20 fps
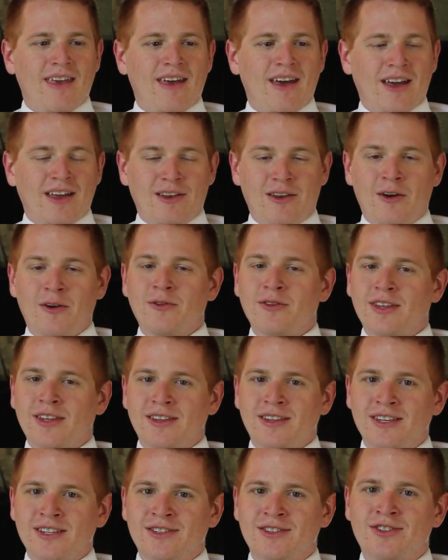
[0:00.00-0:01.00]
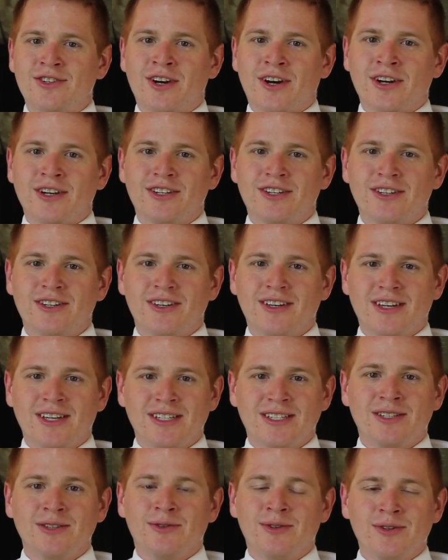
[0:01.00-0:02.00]
I know that this church
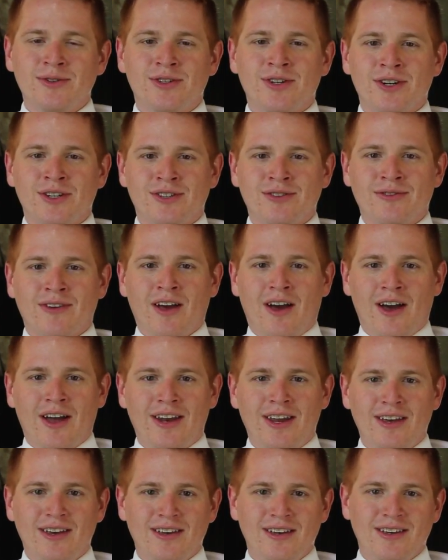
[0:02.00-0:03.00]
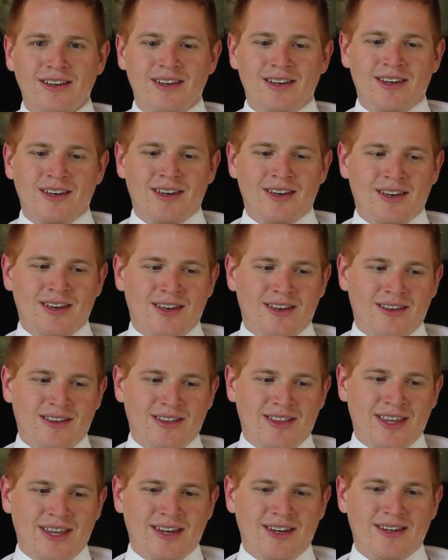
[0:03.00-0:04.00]
is the true church of God.
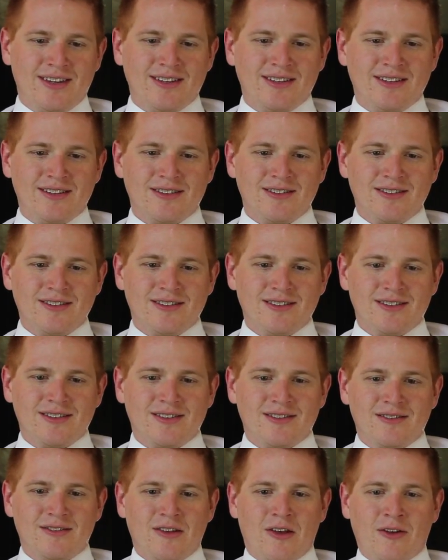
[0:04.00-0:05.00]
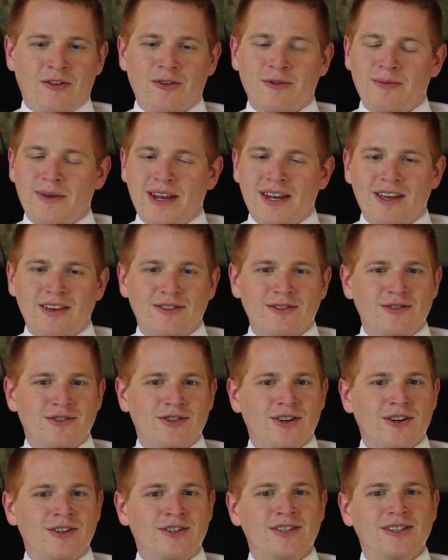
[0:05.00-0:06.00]
That although many other
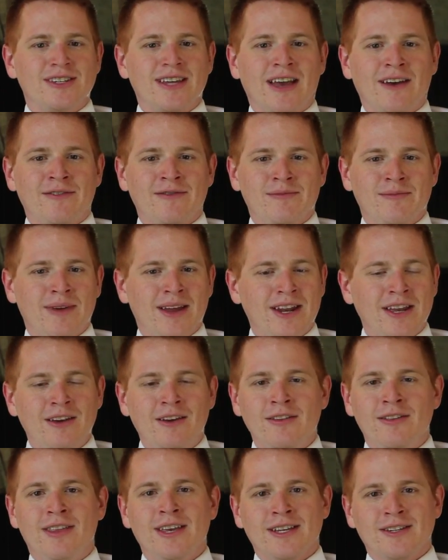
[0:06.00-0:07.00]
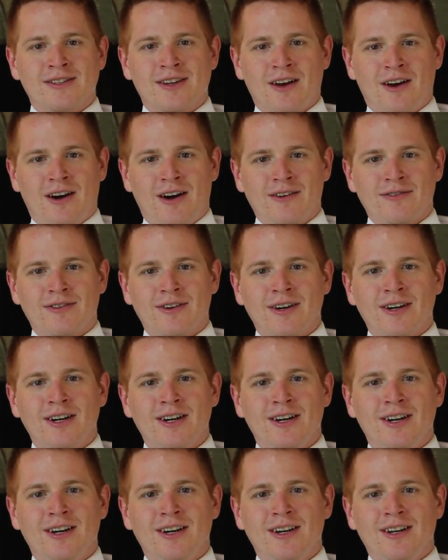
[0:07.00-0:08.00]
churches have many good things to offer,
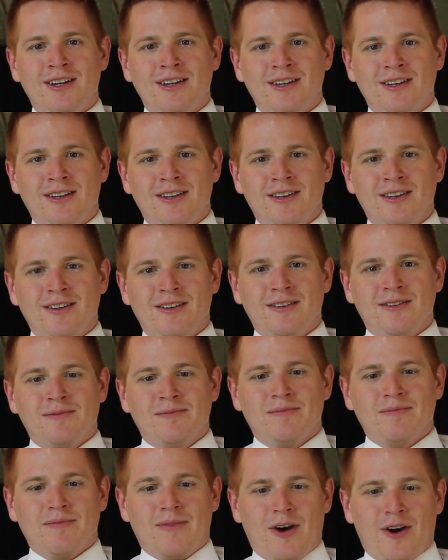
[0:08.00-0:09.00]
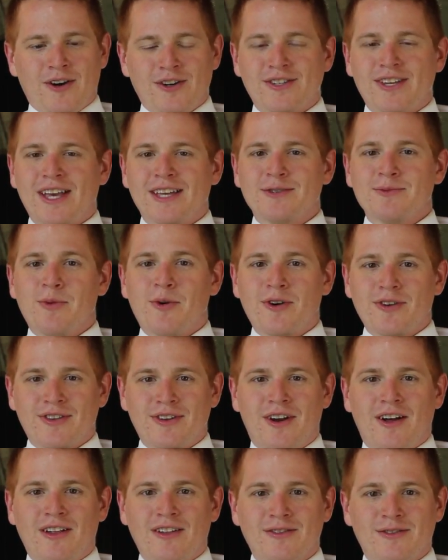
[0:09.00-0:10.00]
ours has more
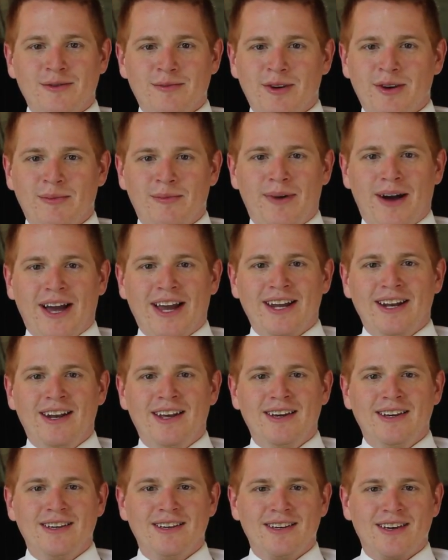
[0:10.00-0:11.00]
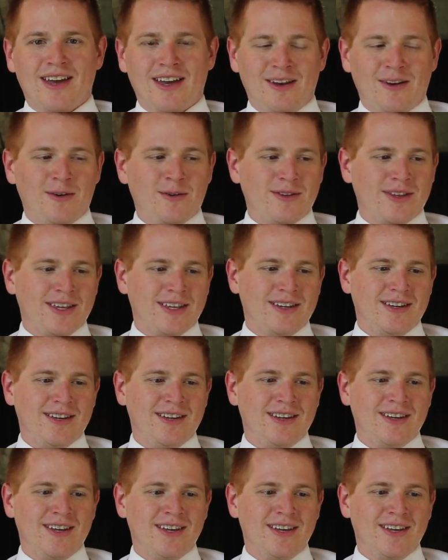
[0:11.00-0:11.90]
than all of them combined. I know that